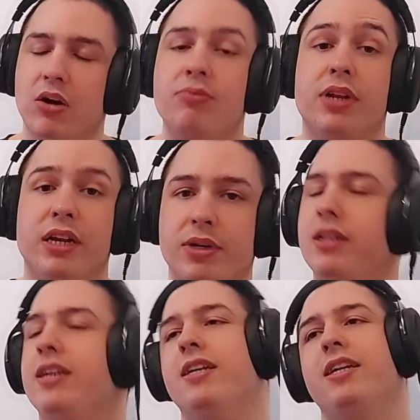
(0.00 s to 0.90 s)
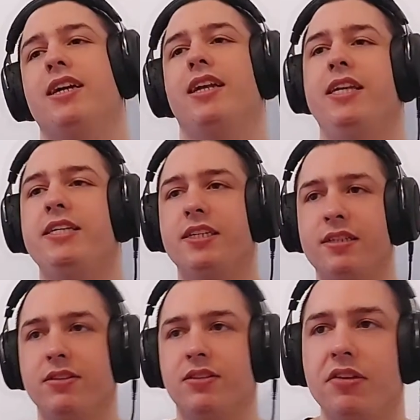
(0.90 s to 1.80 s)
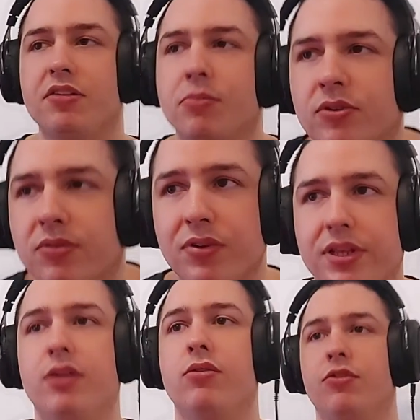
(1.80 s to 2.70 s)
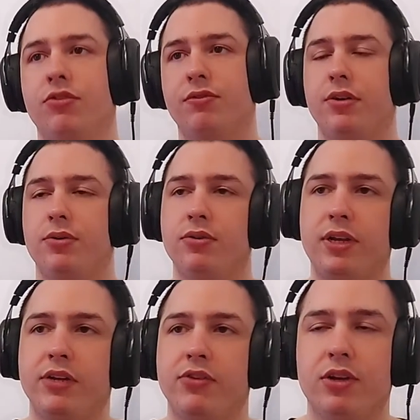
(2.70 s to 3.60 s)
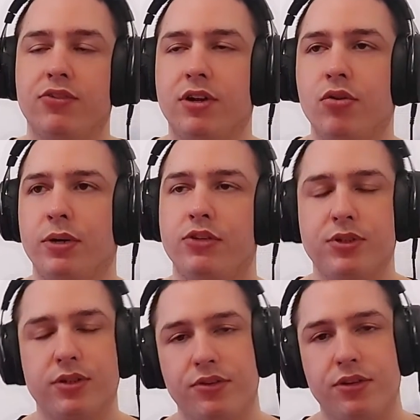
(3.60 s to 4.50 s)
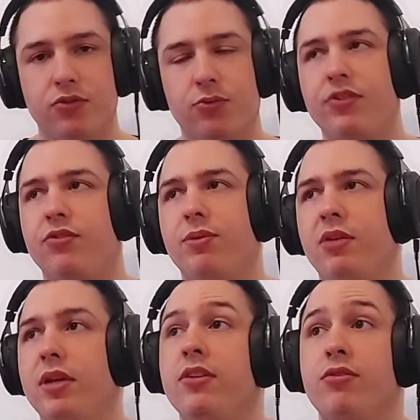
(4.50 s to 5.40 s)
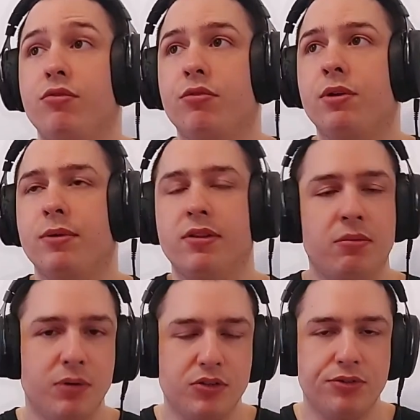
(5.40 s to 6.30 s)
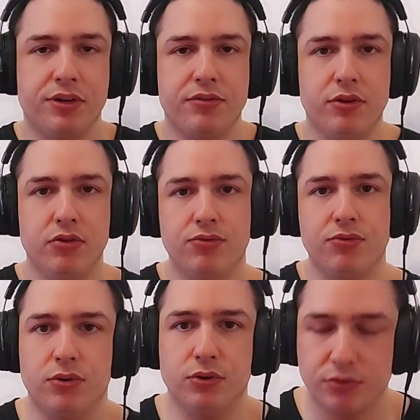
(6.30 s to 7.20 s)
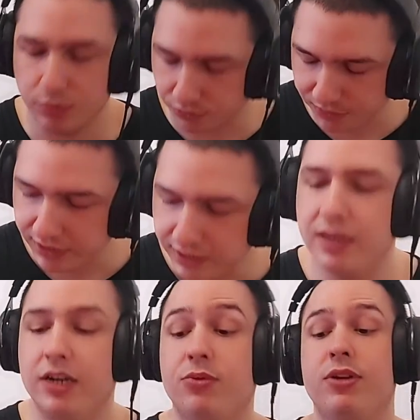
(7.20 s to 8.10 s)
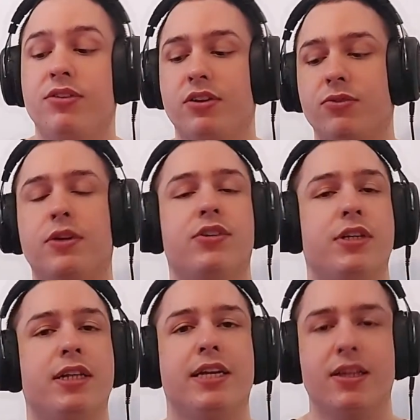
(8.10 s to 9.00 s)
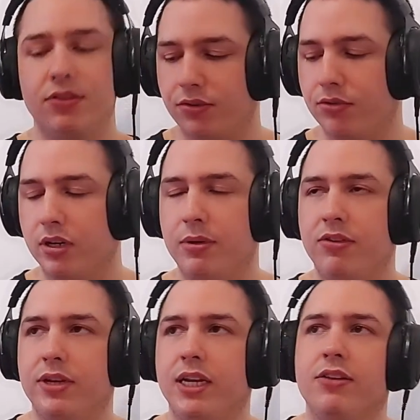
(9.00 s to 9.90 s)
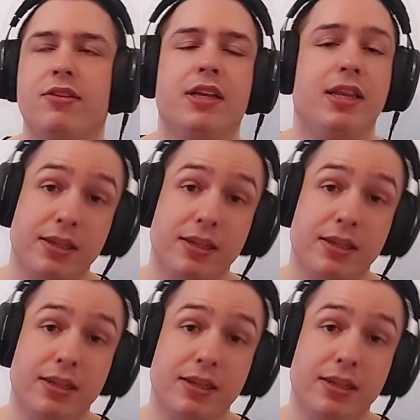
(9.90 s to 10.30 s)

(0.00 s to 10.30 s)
Hopefully I will. Link in the description for the original video, the link to their channel, my Twitter, Discord, Twitch, Bilibili, stream events, and Patreon if you want to follow or support me. As always, thanks for watching, like and subscribe, and see you guys